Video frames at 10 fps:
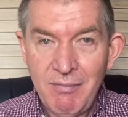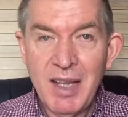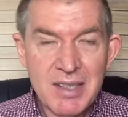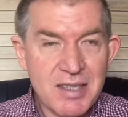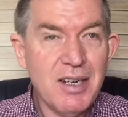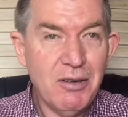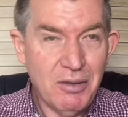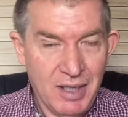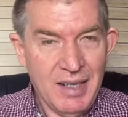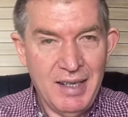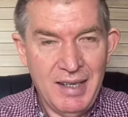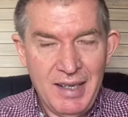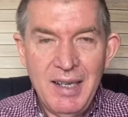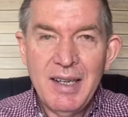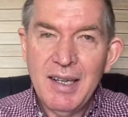So,
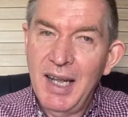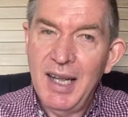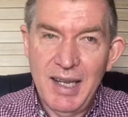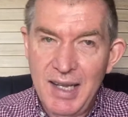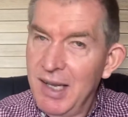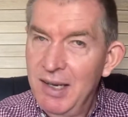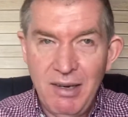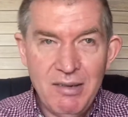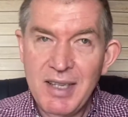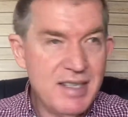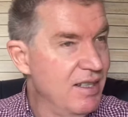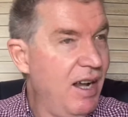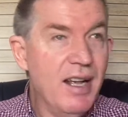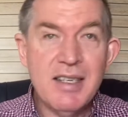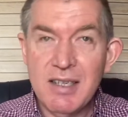uh, uh, you know, this
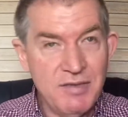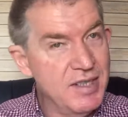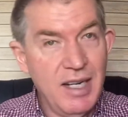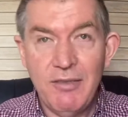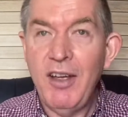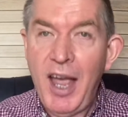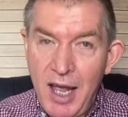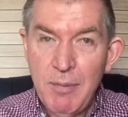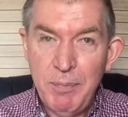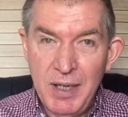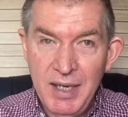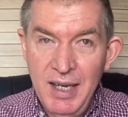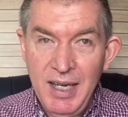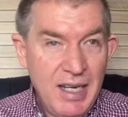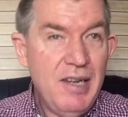kinds of stuff happen
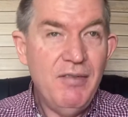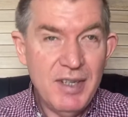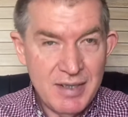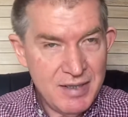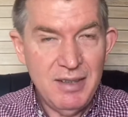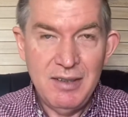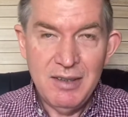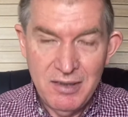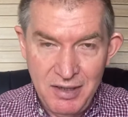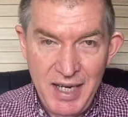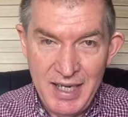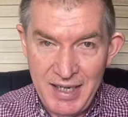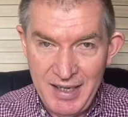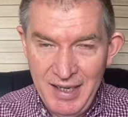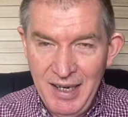even still
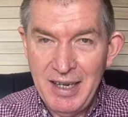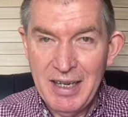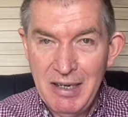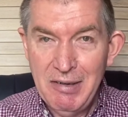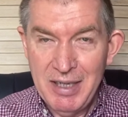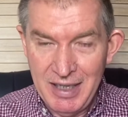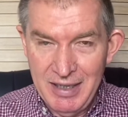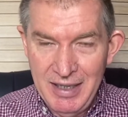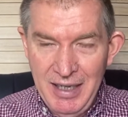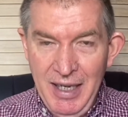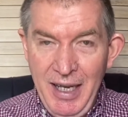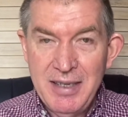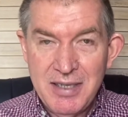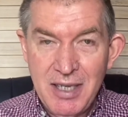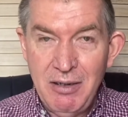today. Hallelujah. And
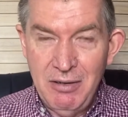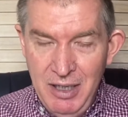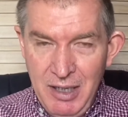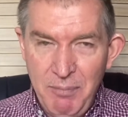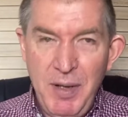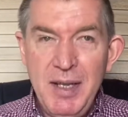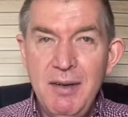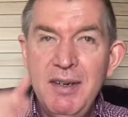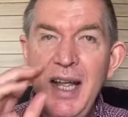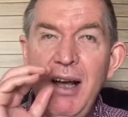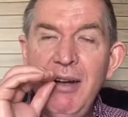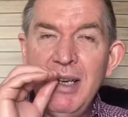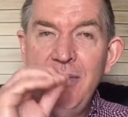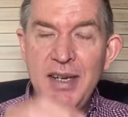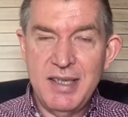so, Peter now
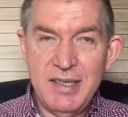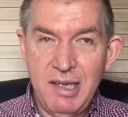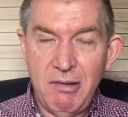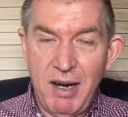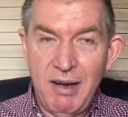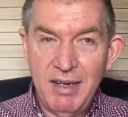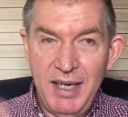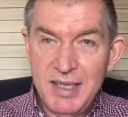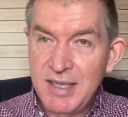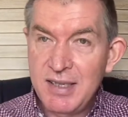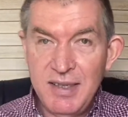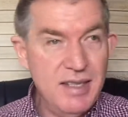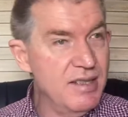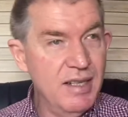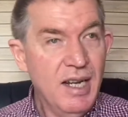addresses the crowd and he says,
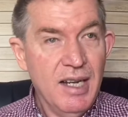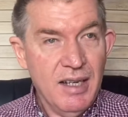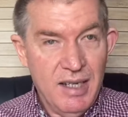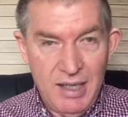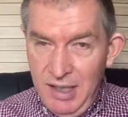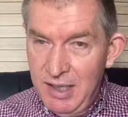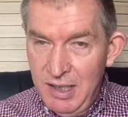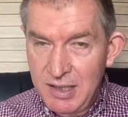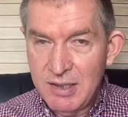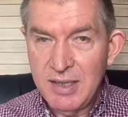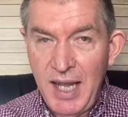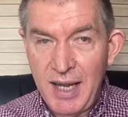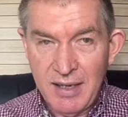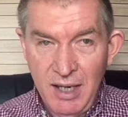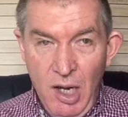this is
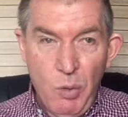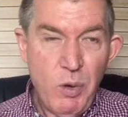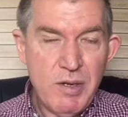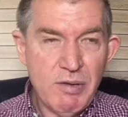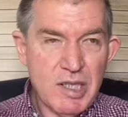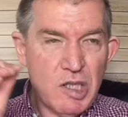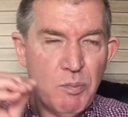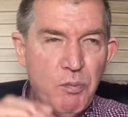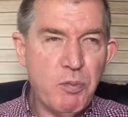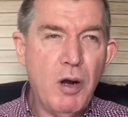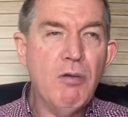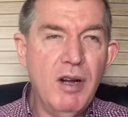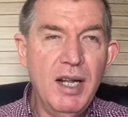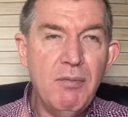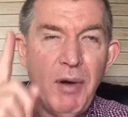that which was
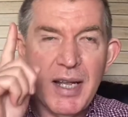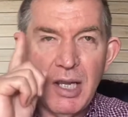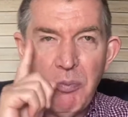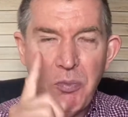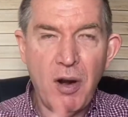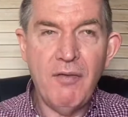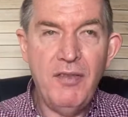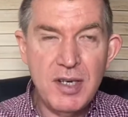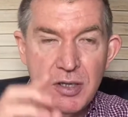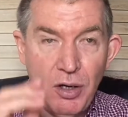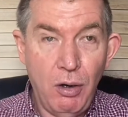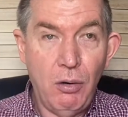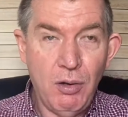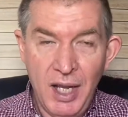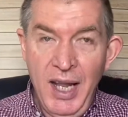spoken by the prophet
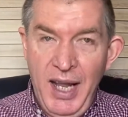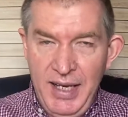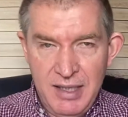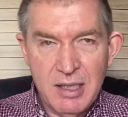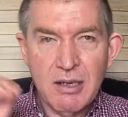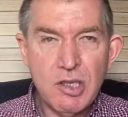Joel. And he starts